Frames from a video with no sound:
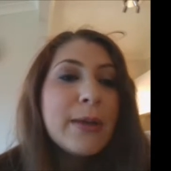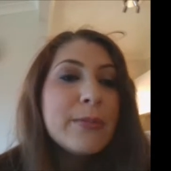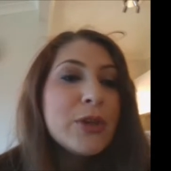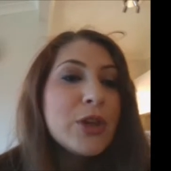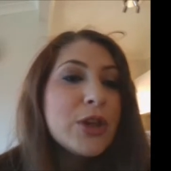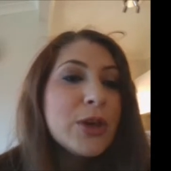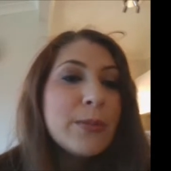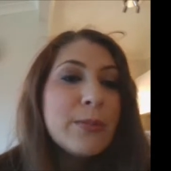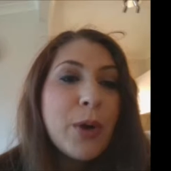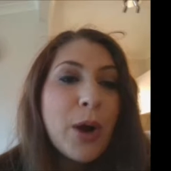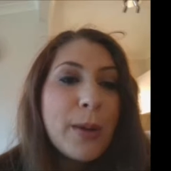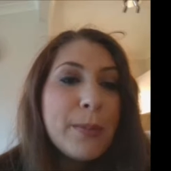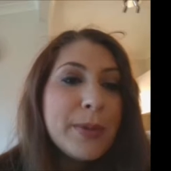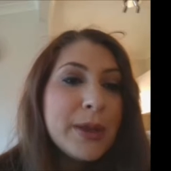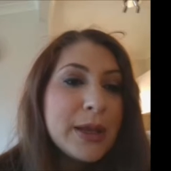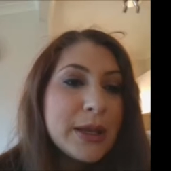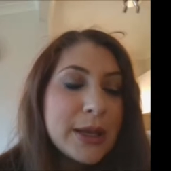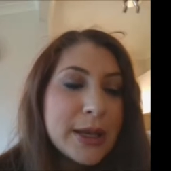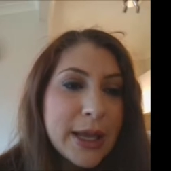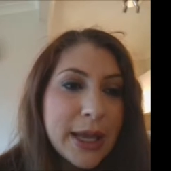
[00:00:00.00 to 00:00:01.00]
You can pop
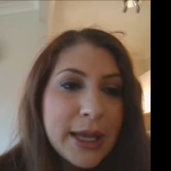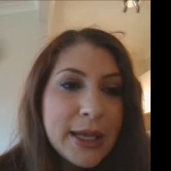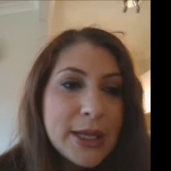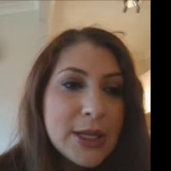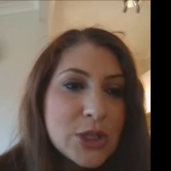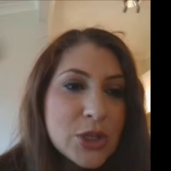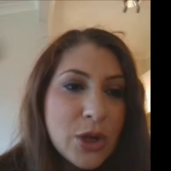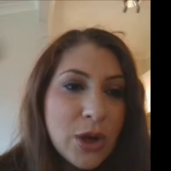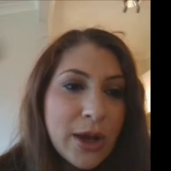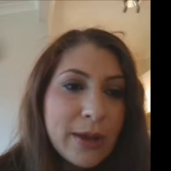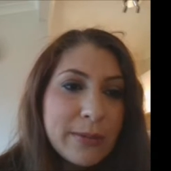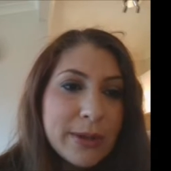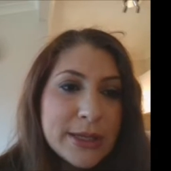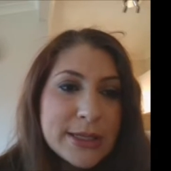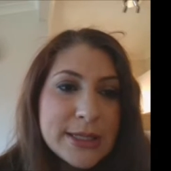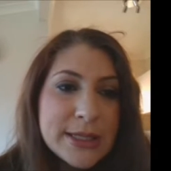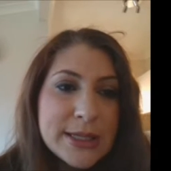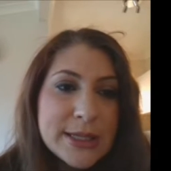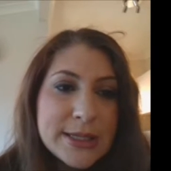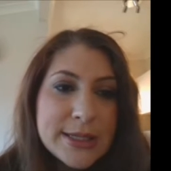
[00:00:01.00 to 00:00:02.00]
in at any time
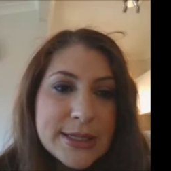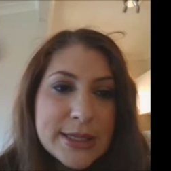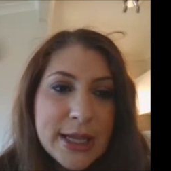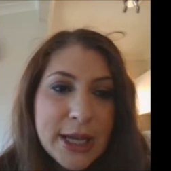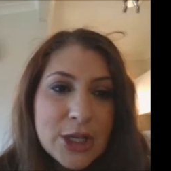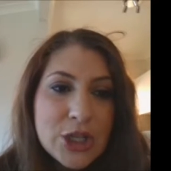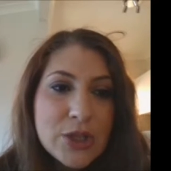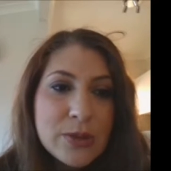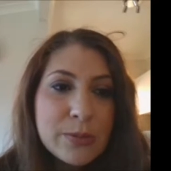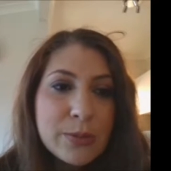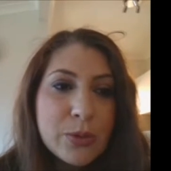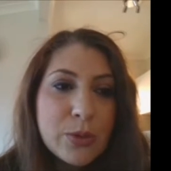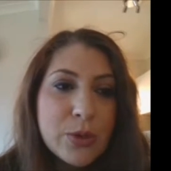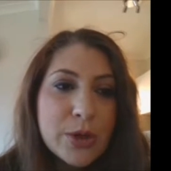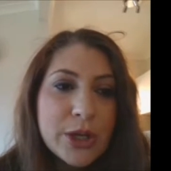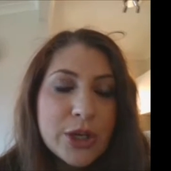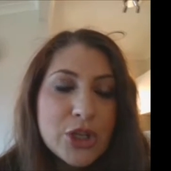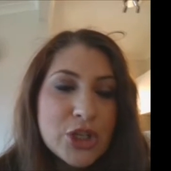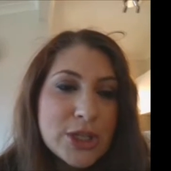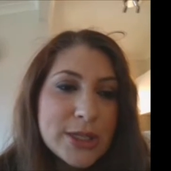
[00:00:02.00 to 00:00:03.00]
into the discussion
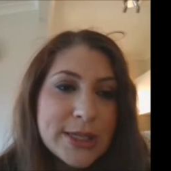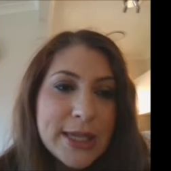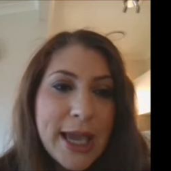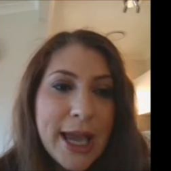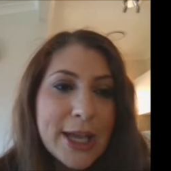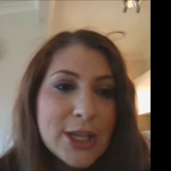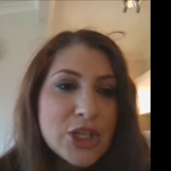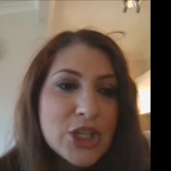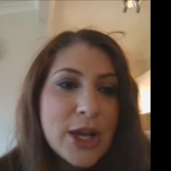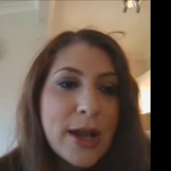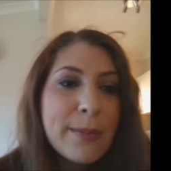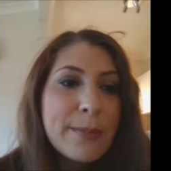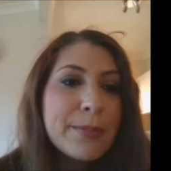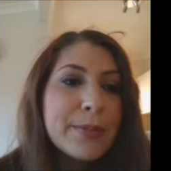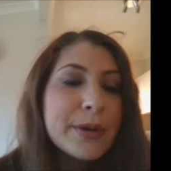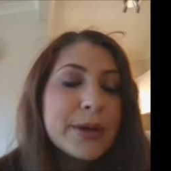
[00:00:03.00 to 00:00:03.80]
board and just catch up,